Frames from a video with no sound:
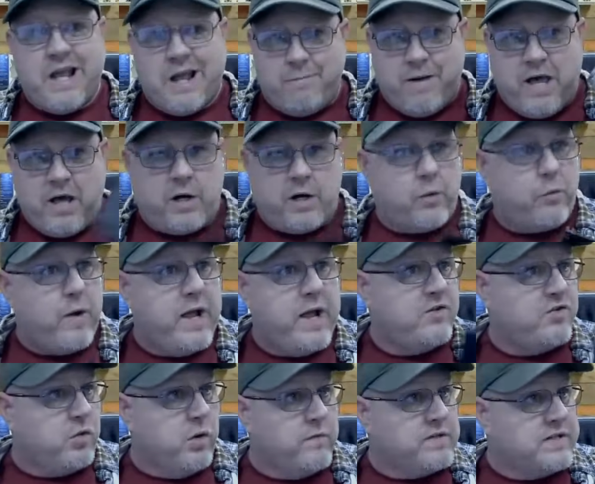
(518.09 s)
I'm out of
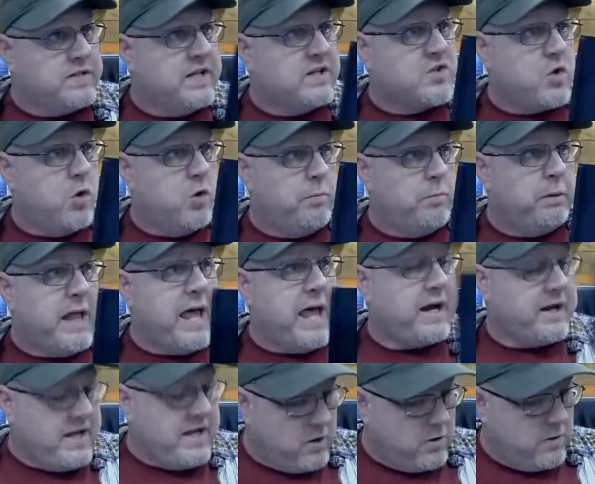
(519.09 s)
red, so everything's going
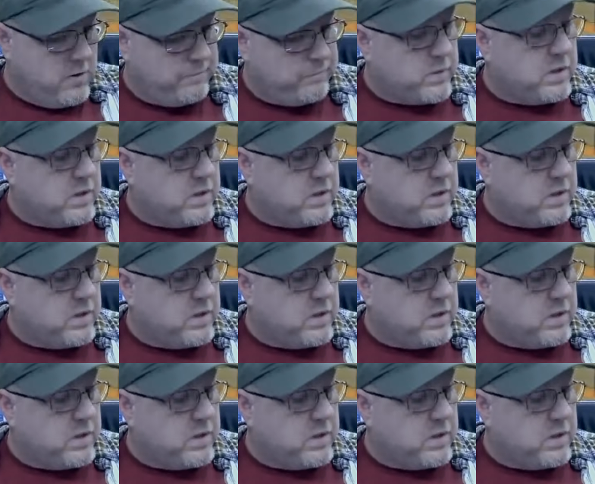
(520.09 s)
black now.